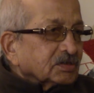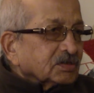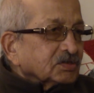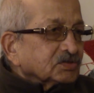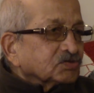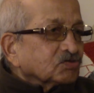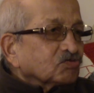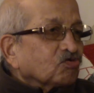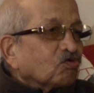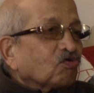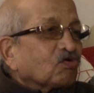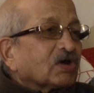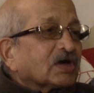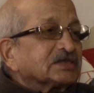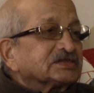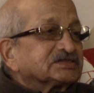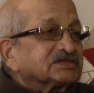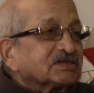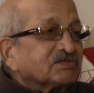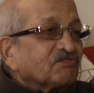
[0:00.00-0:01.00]
So no
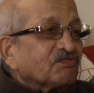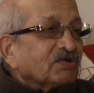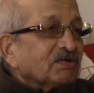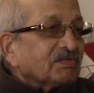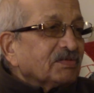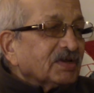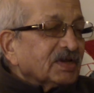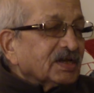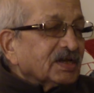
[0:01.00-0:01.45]
concept will